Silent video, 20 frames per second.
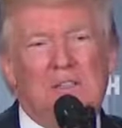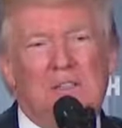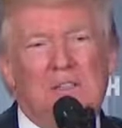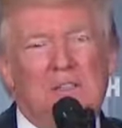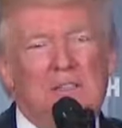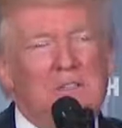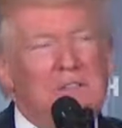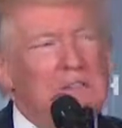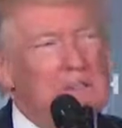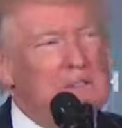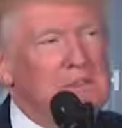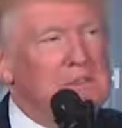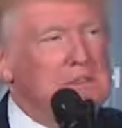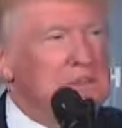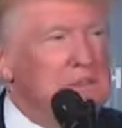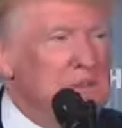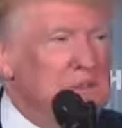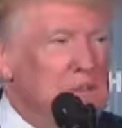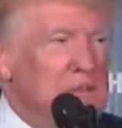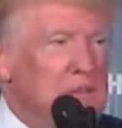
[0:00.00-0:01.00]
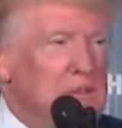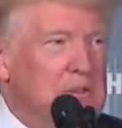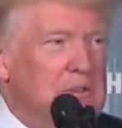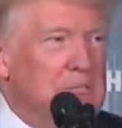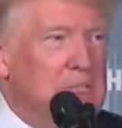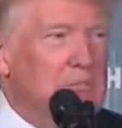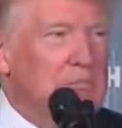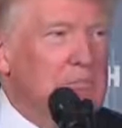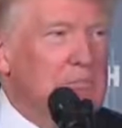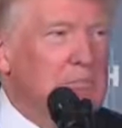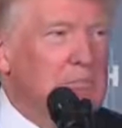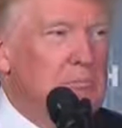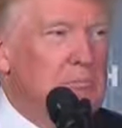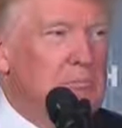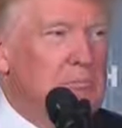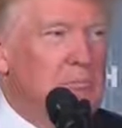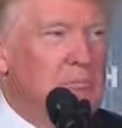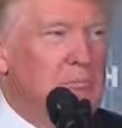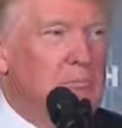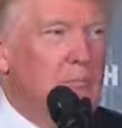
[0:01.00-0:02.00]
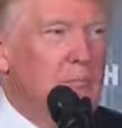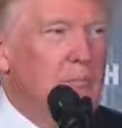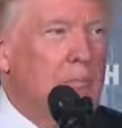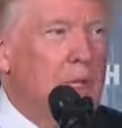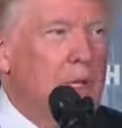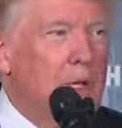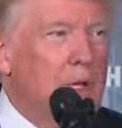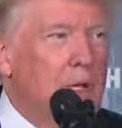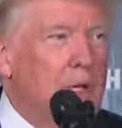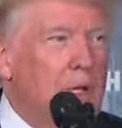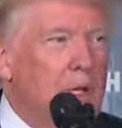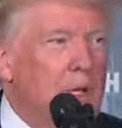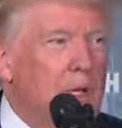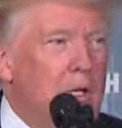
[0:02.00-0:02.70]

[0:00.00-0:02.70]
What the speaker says: Nothing is said.